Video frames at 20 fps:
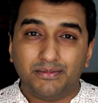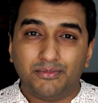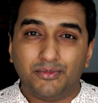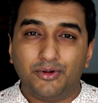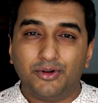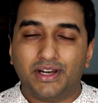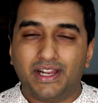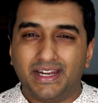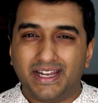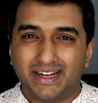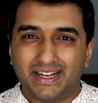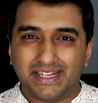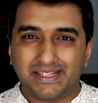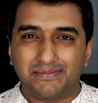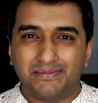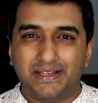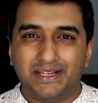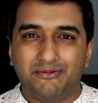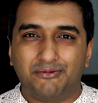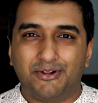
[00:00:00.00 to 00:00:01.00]
more, and I'll
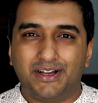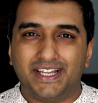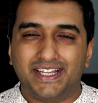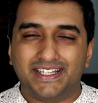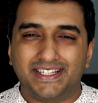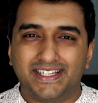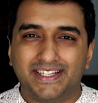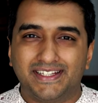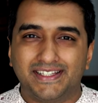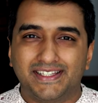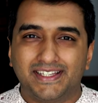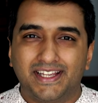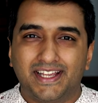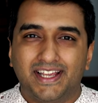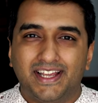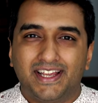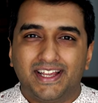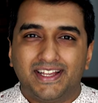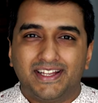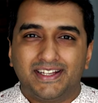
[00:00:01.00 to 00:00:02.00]
explain why it is.
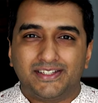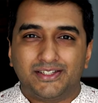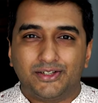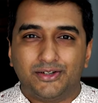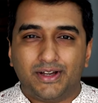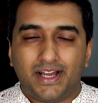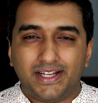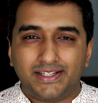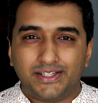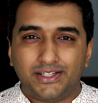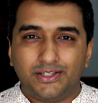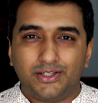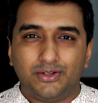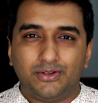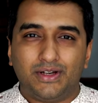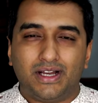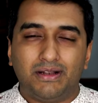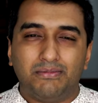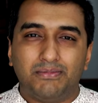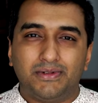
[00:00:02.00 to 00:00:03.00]
So as you
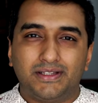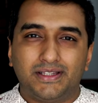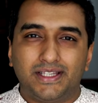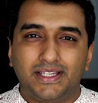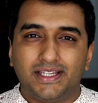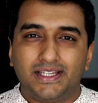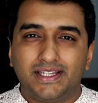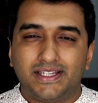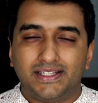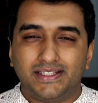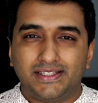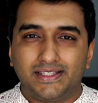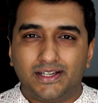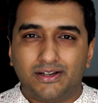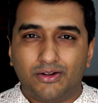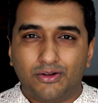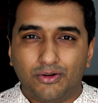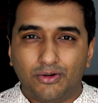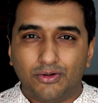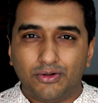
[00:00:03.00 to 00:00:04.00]
know, Almaty is
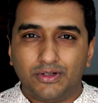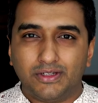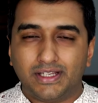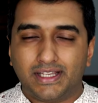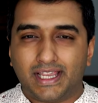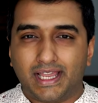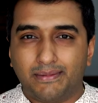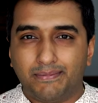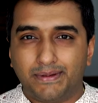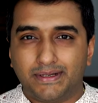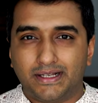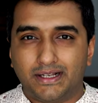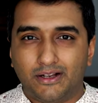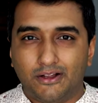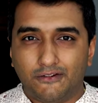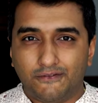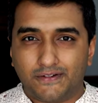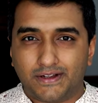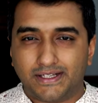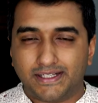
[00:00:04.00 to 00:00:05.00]
the old
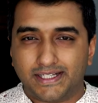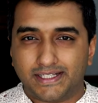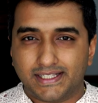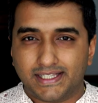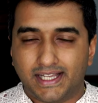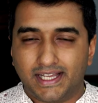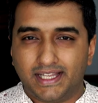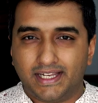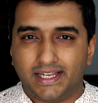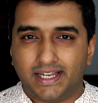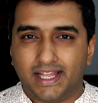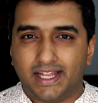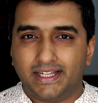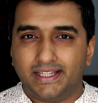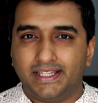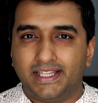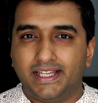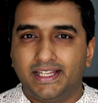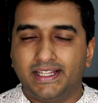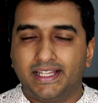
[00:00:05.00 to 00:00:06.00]
capital of Kazakhstan,
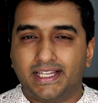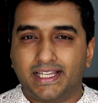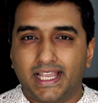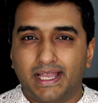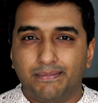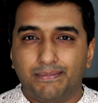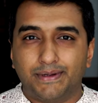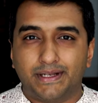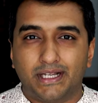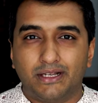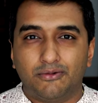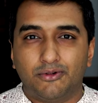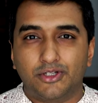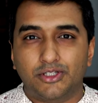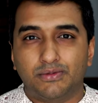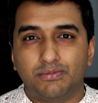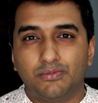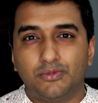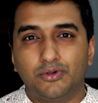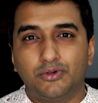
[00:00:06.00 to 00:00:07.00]
and then the capital
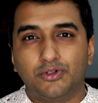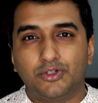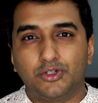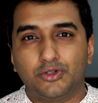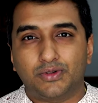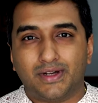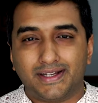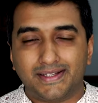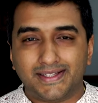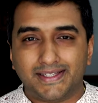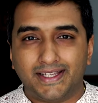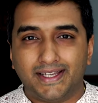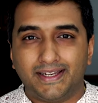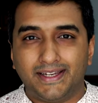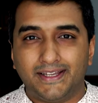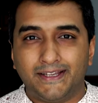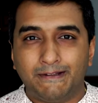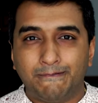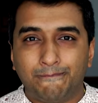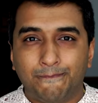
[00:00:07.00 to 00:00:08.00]
was moved to
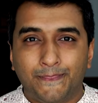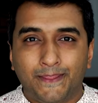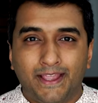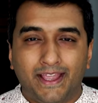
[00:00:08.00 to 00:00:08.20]
Astana,